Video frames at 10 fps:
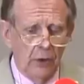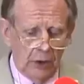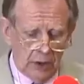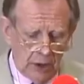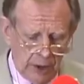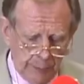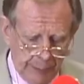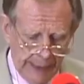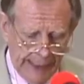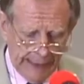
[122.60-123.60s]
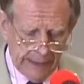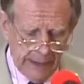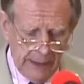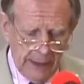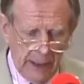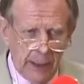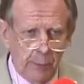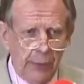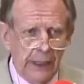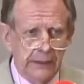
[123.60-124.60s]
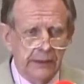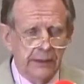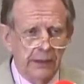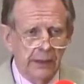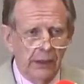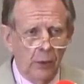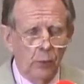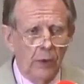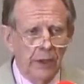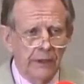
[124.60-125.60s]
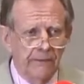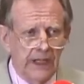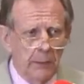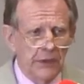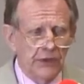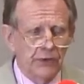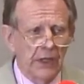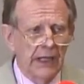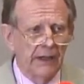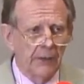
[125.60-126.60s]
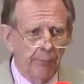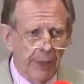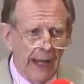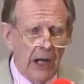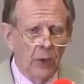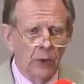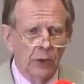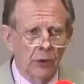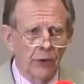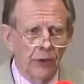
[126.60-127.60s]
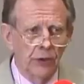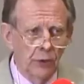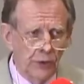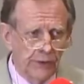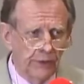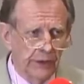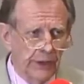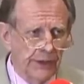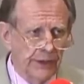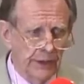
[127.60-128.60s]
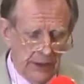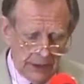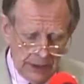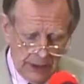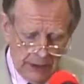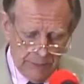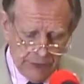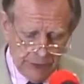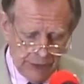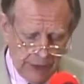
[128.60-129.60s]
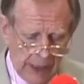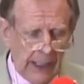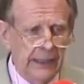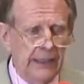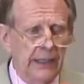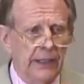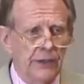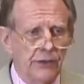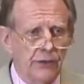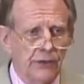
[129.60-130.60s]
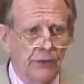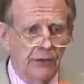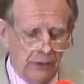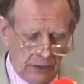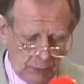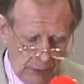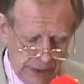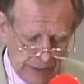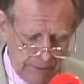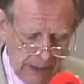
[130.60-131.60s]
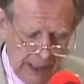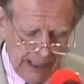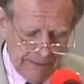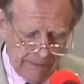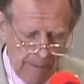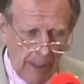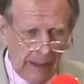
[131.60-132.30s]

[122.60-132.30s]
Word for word: or combat, but one of demonstrating the power or the usefulness of certain ideas or certain ways of life.